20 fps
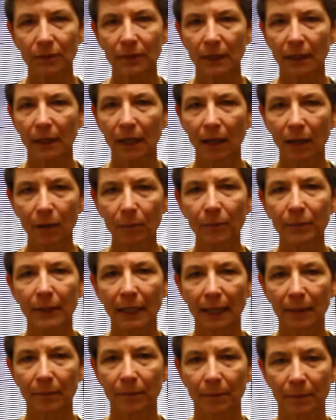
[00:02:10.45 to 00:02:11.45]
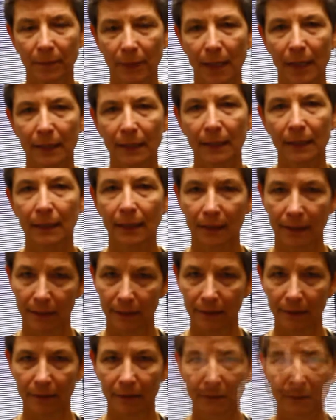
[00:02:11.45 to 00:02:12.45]
to help that body
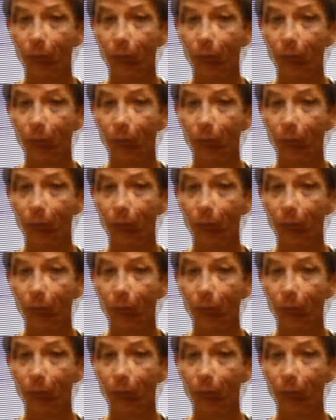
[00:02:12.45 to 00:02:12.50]
heal.